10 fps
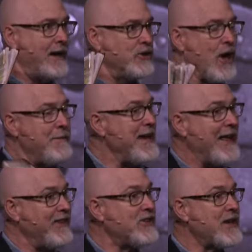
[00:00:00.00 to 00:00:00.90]
so, I
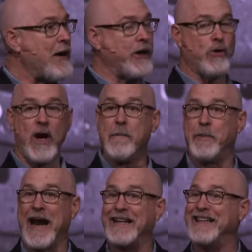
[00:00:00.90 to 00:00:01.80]
mean, this is how I grew up,
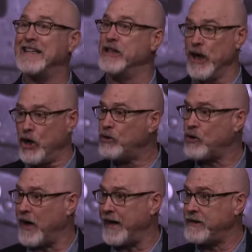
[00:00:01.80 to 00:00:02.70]
but I didn't know
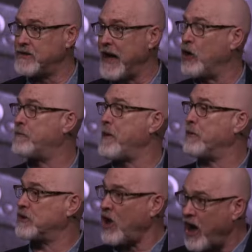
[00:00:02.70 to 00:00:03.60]
Christ. I heard
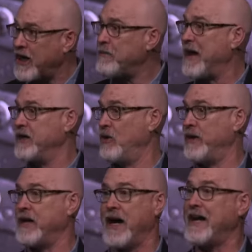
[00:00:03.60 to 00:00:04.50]
people talk about
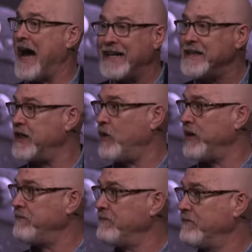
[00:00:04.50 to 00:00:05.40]
knowing God. I didn't know Him.